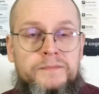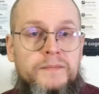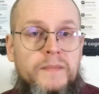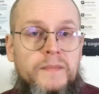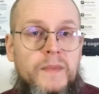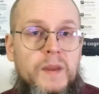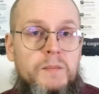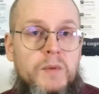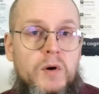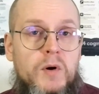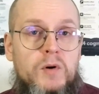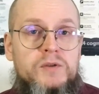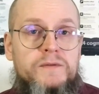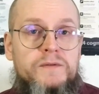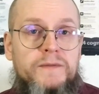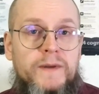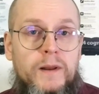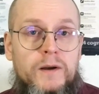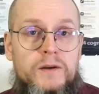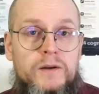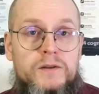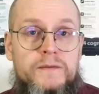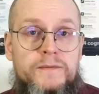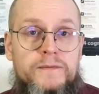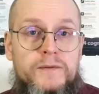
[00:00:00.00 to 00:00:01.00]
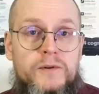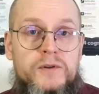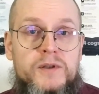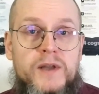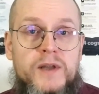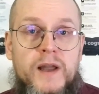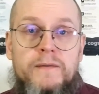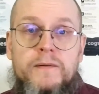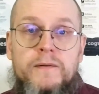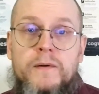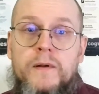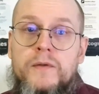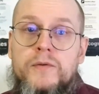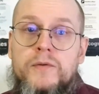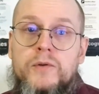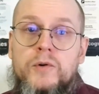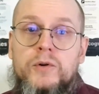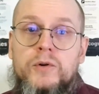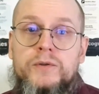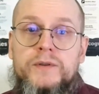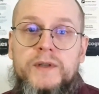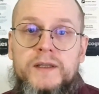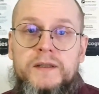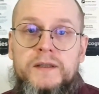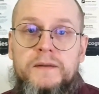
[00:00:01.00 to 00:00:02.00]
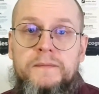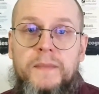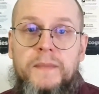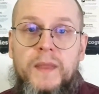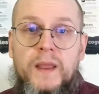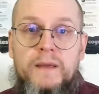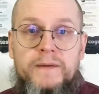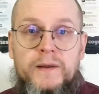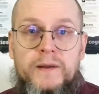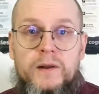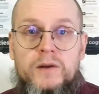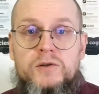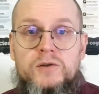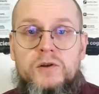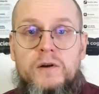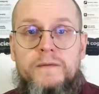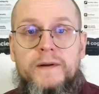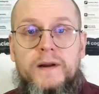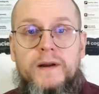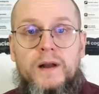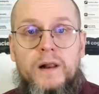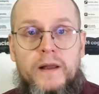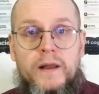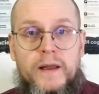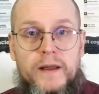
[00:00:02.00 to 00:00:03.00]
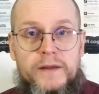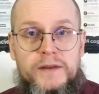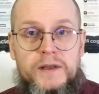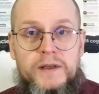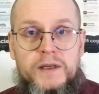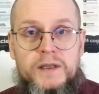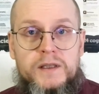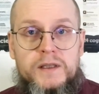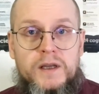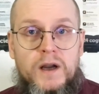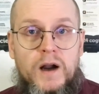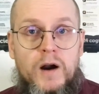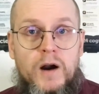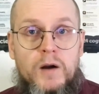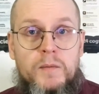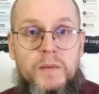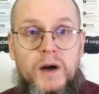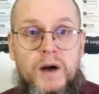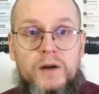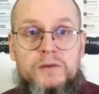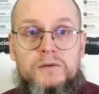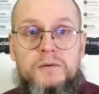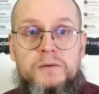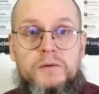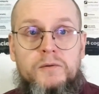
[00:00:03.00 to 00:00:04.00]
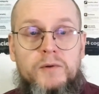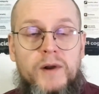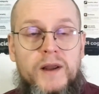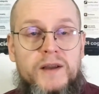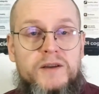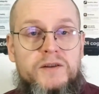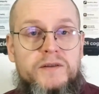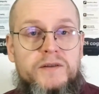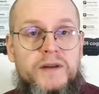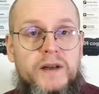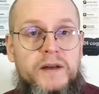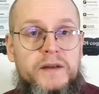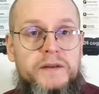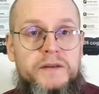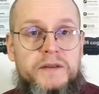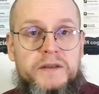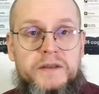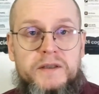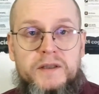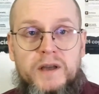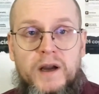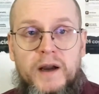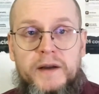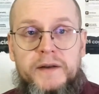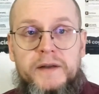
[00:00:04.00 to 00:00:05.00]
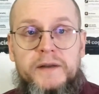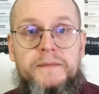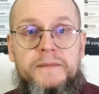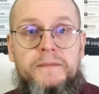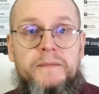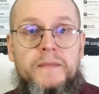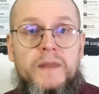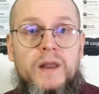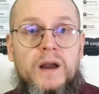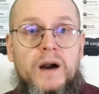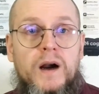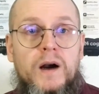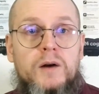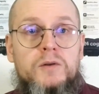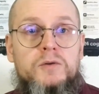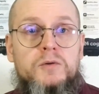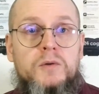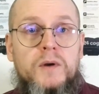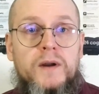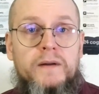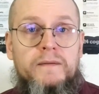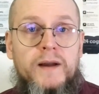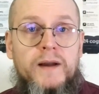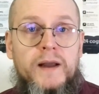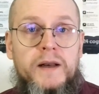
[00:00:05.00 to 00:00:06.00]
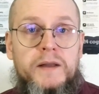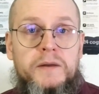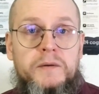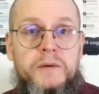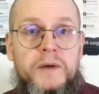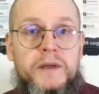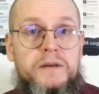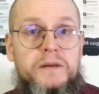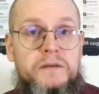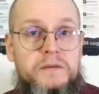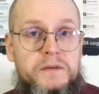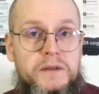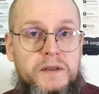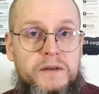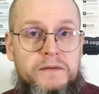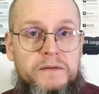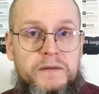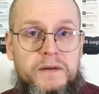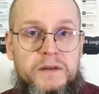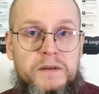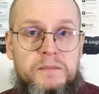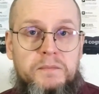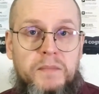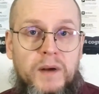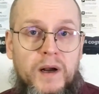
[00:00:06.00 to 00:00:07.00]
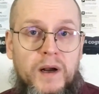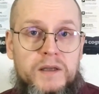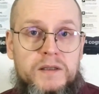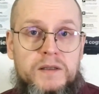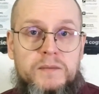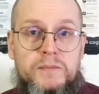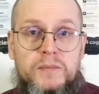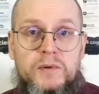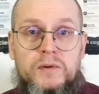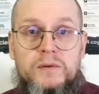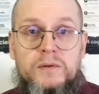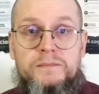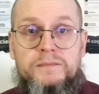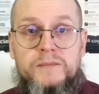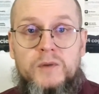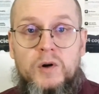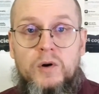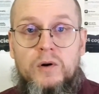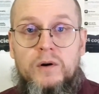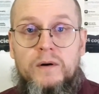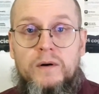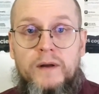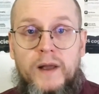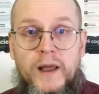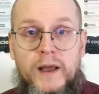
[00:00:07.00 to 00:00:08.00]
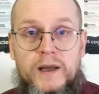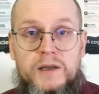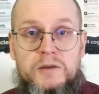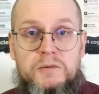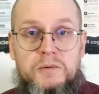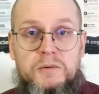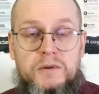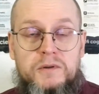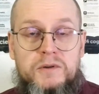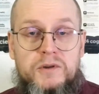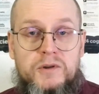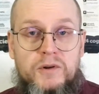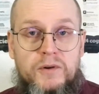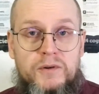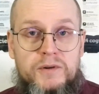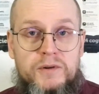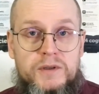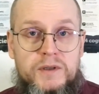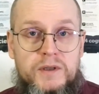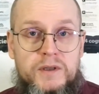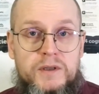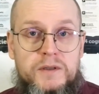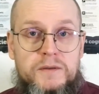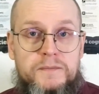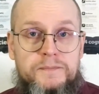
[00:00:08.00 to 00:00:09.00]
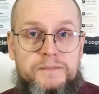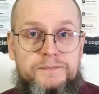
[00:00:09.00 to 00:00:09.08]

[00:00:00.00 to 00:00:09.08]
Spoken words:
Most philosophers have thought that philosophical ethics are about rationally deciding how to evaluate different possible or actual choices.